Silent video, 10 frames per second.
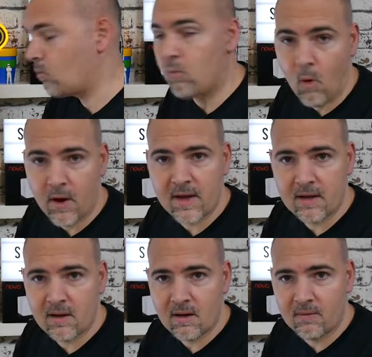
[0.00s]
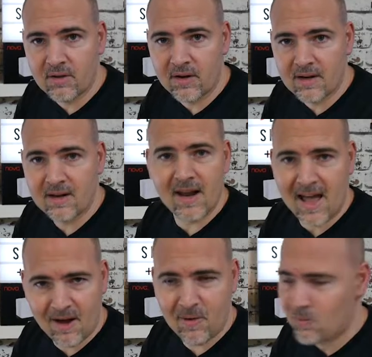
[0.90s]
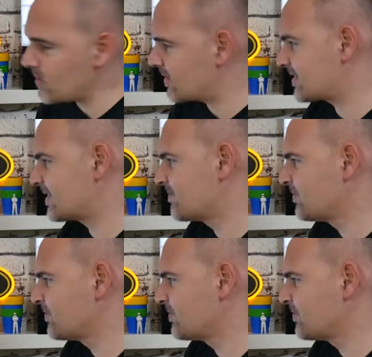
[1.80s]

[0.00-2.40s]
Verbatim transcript: why I've done it and how it works.